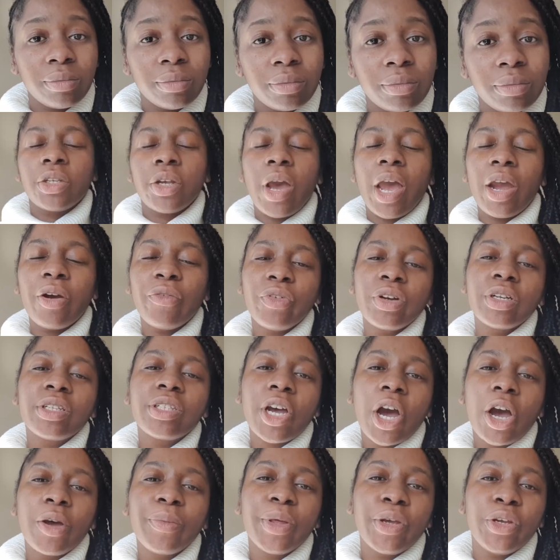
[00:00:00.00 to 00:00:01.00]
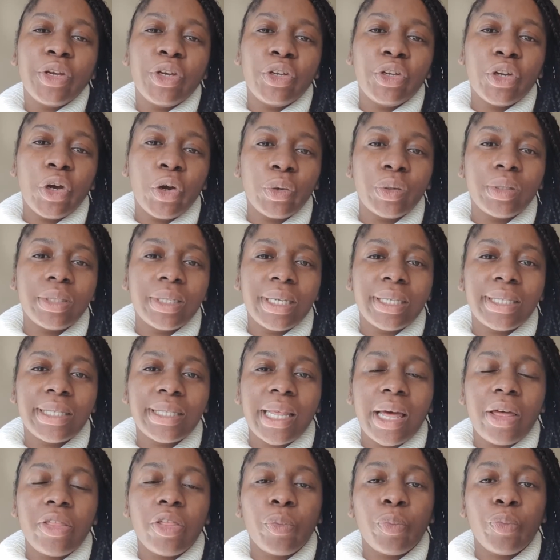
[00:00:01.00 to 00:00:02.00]
So every time that you notice
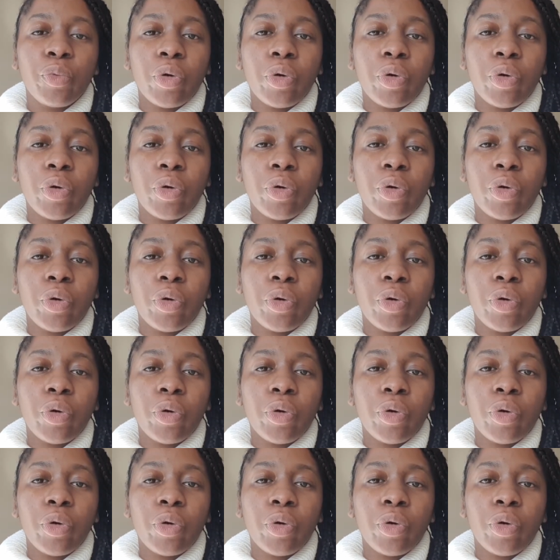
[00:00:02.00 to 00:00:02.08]
that the